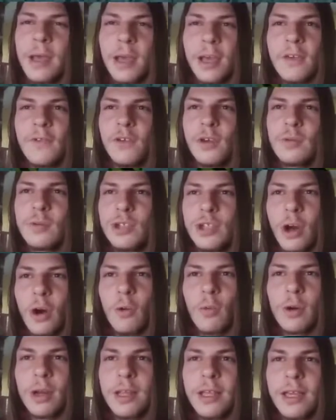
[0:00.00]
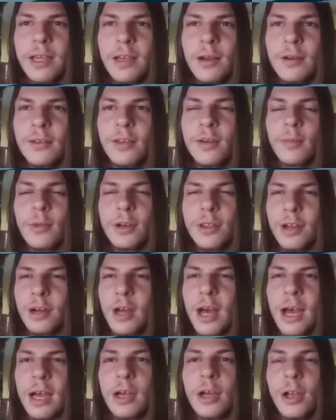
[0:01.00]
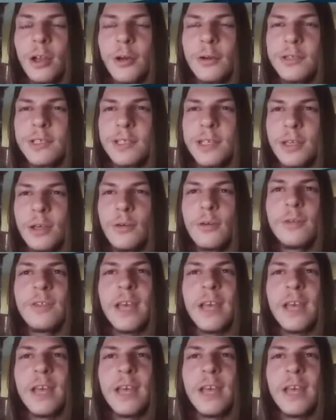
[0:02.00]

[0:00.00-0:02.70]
If you don't really hear them or they're not close to you,